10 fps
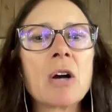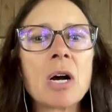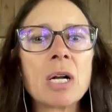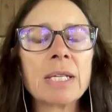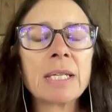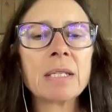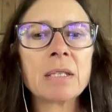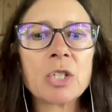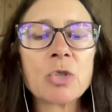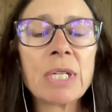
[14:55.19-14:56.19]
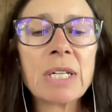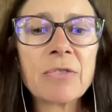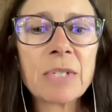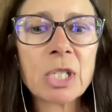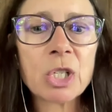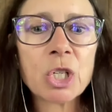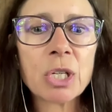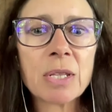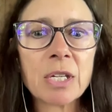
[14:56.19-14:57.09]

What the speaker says: calling the treating physician